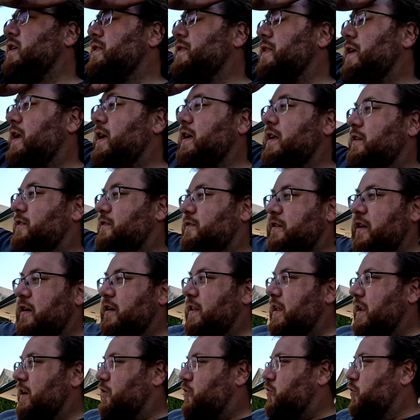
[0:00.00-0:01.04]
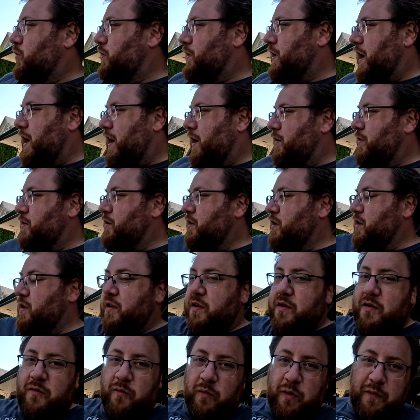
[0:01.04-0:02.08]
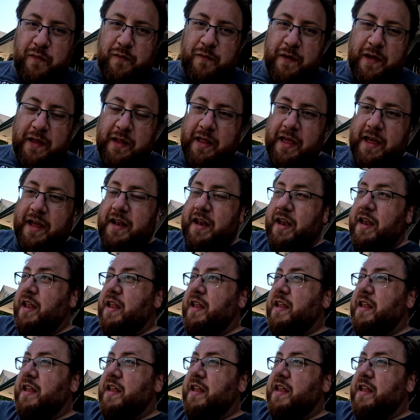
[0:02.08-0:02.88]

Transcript: I'm just gonna let it cool down, refill it,